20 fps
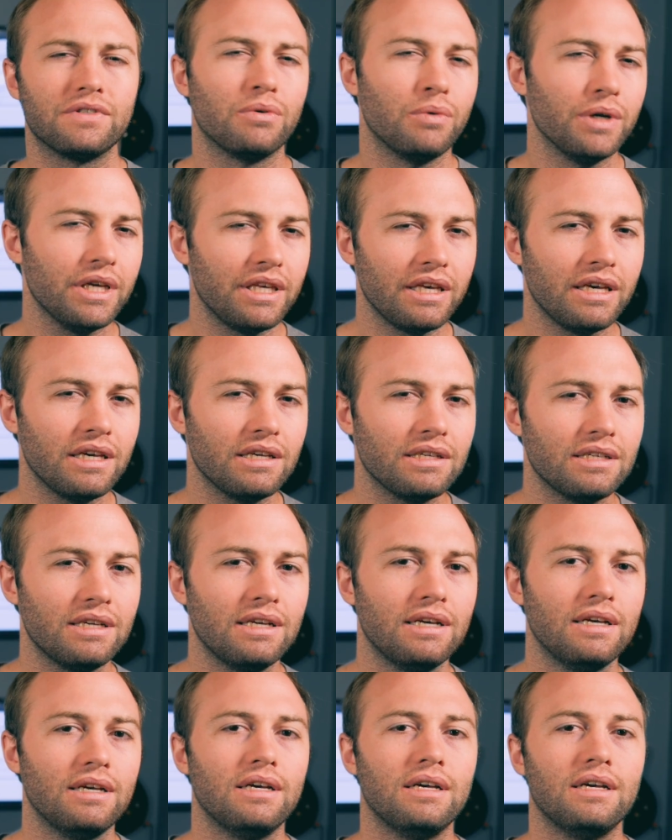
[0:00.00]

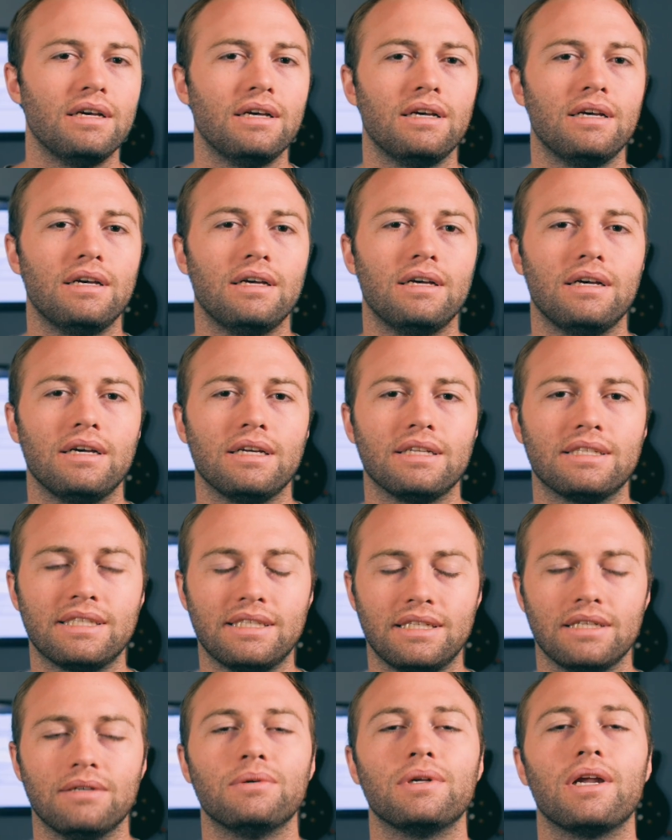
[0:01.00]
tweaking, it
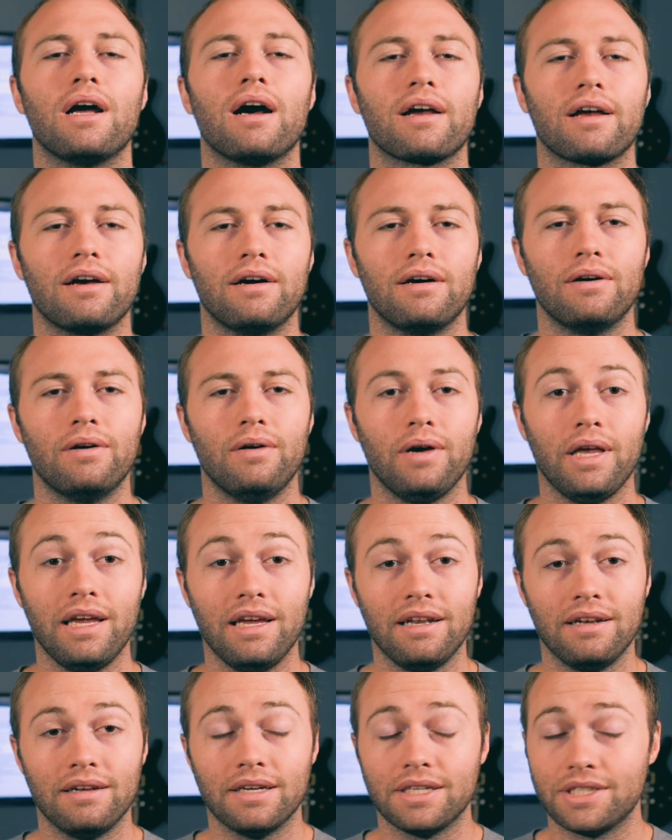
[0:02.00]
still will not go
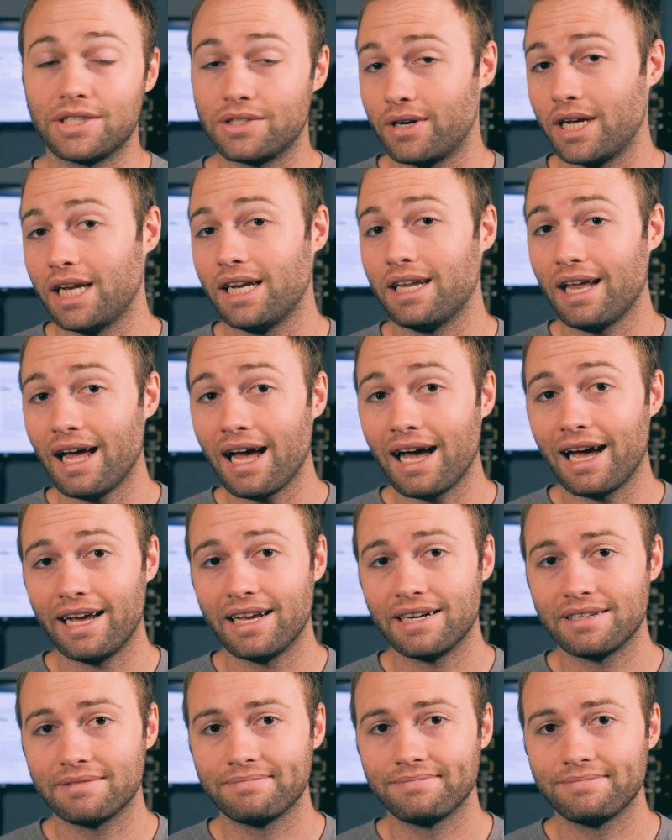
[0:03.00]
in a straight
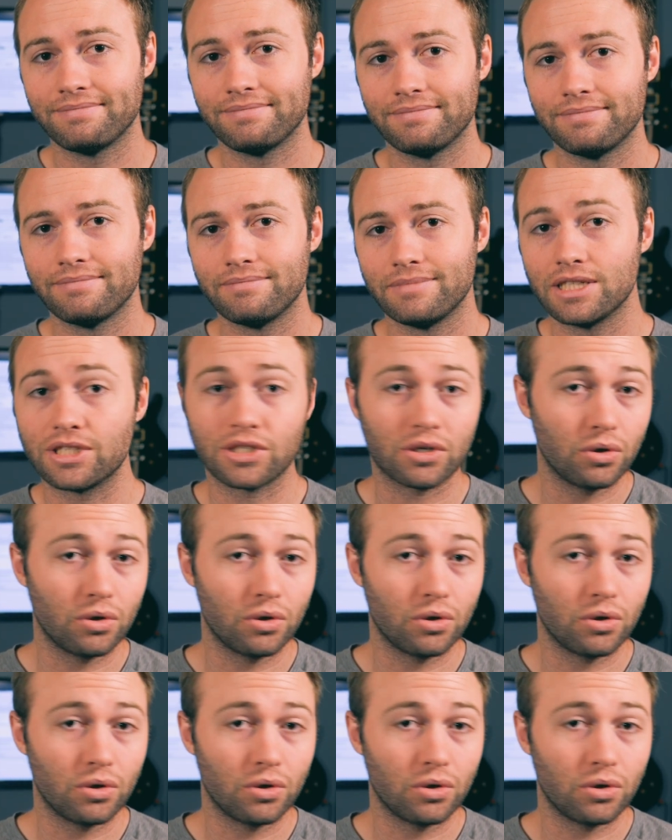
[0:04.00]
line. It's